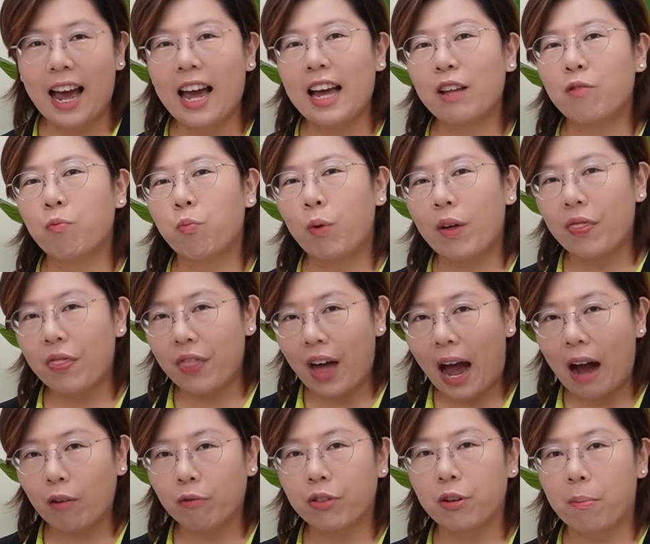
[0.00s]
and
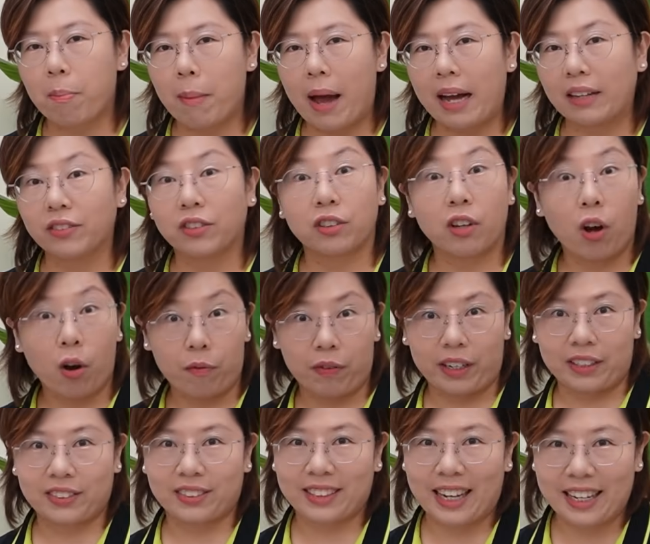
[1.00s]
without the mess of
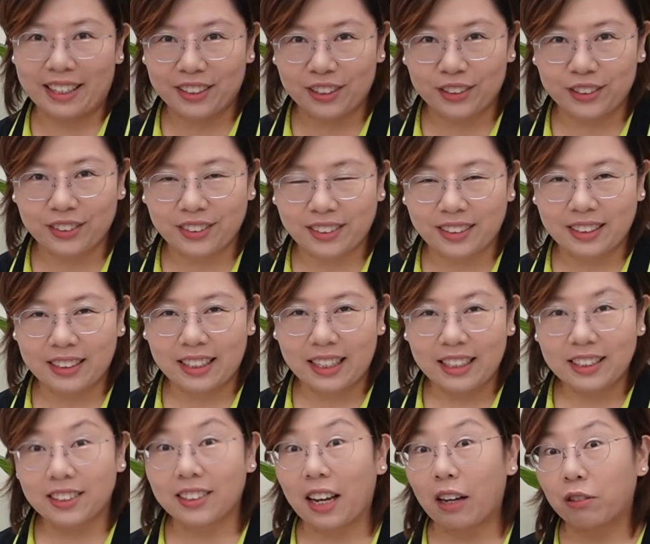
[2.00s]
extenders.
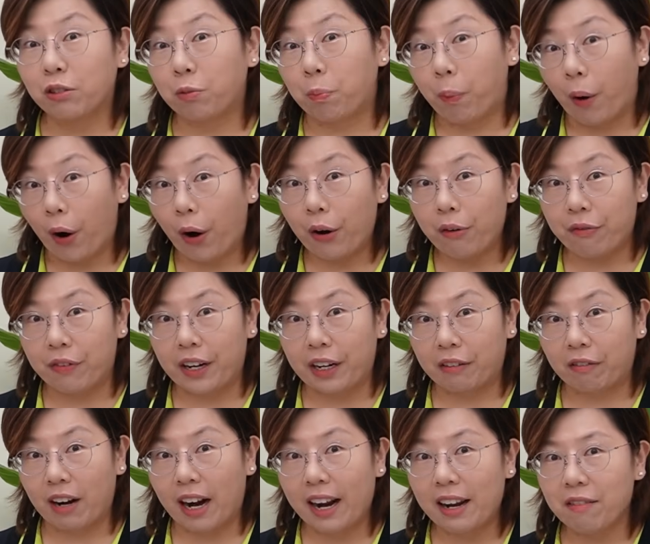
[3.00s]
Sounds
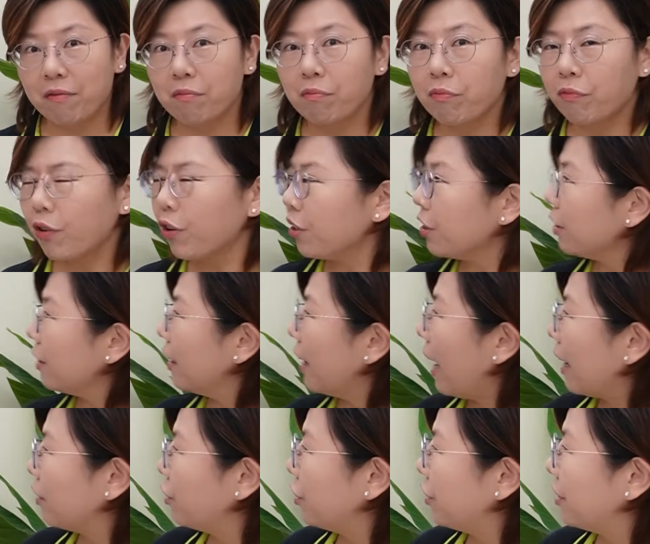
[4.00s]
perfect, right? For the
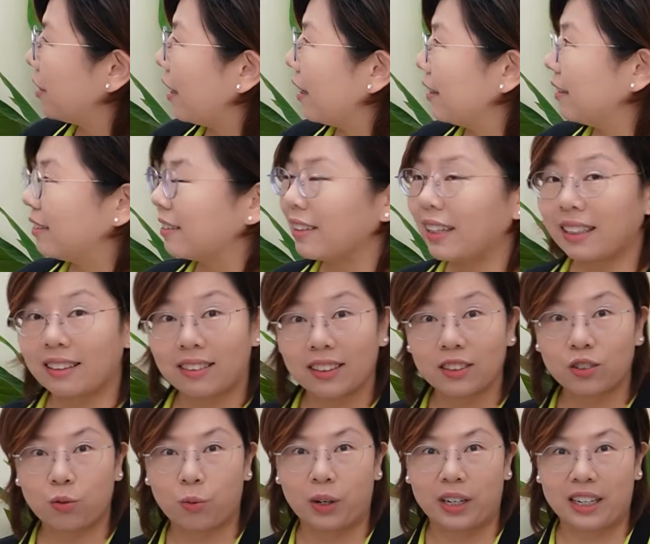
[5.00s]
large sites like
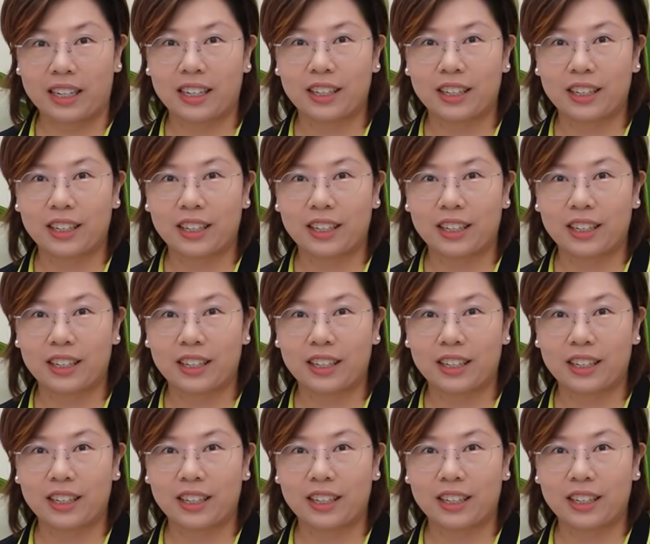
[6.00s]
this one